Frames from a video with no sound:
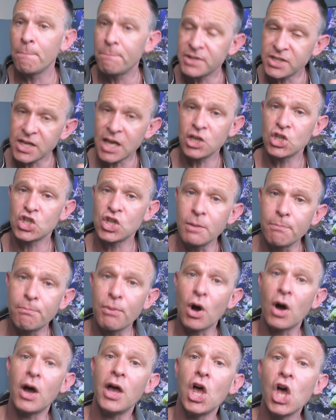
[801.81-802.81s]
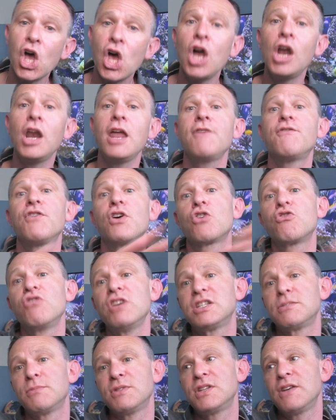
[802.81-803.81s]
potentially buy early for
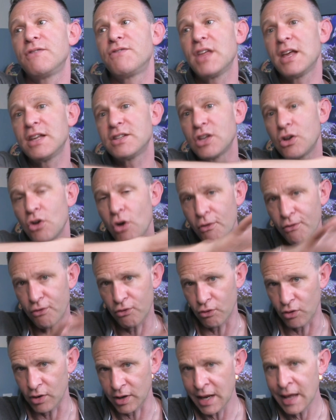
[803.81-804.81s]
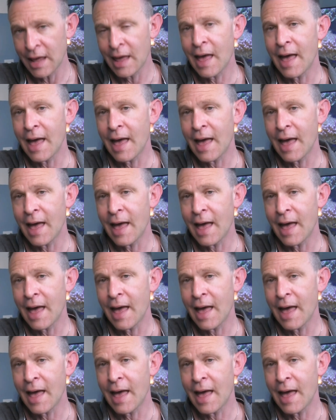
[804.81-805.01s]
Christmas if there's an offer on,